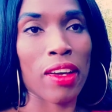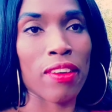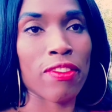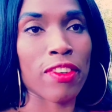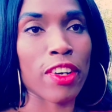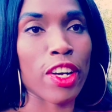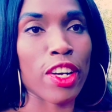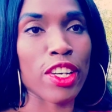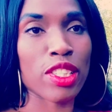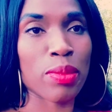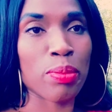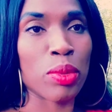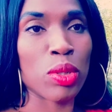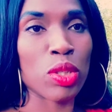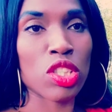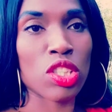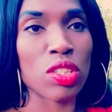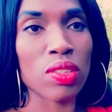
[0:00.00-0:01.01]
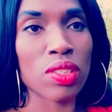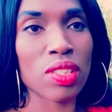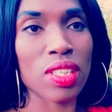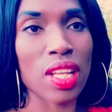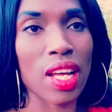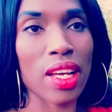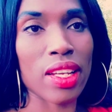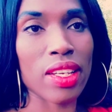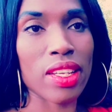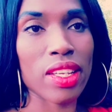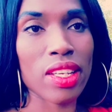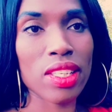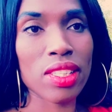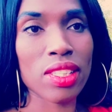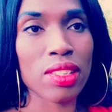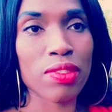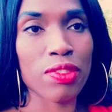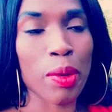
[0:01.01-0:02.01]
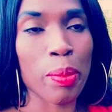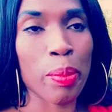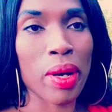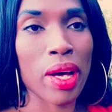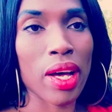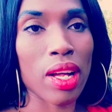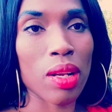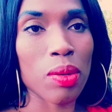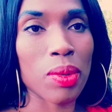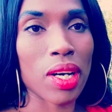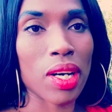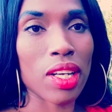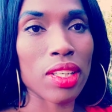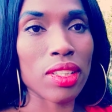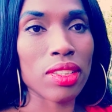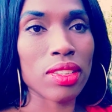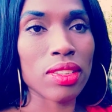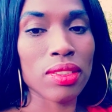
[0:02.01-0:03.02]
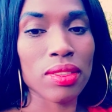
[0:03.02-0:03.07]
First bush looks like this for pile one.